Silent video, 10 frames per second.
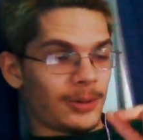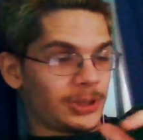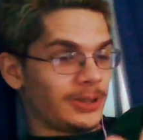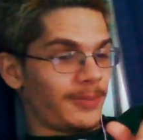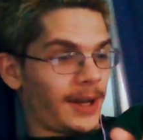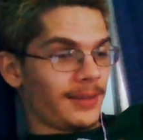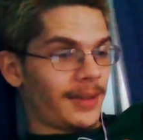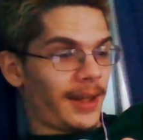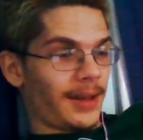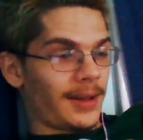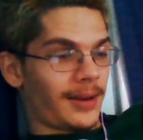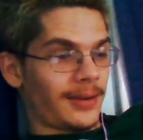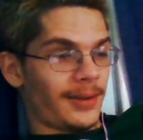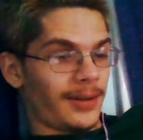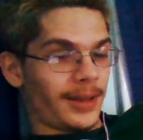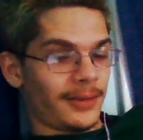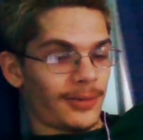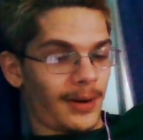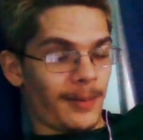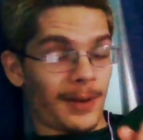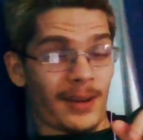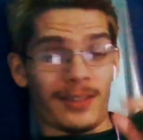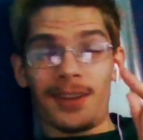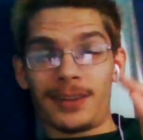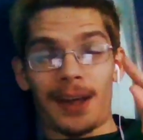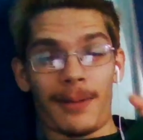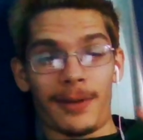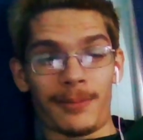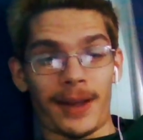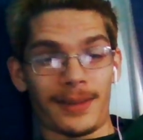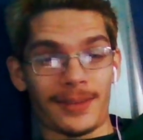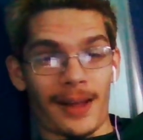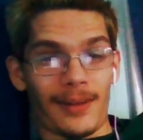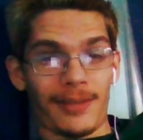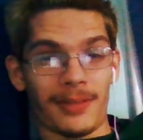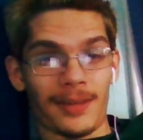which it might take, I don't know, like 20 minutes. I'll time it myself.